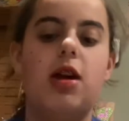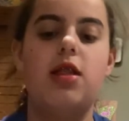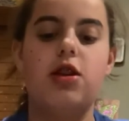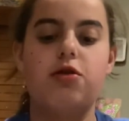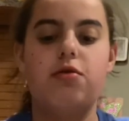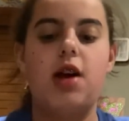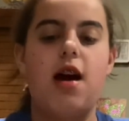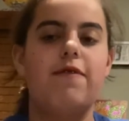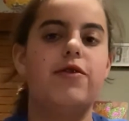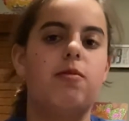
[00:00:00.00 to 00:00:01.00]
And then you'd
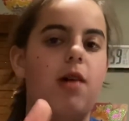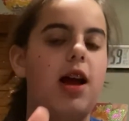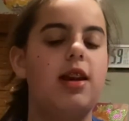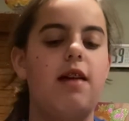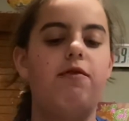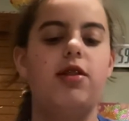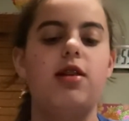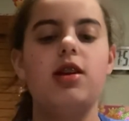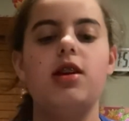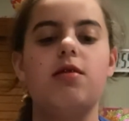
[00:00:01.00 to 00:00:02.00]
have the white and
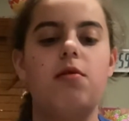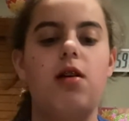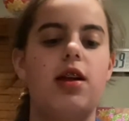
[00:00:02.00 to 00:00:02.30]
everything equal.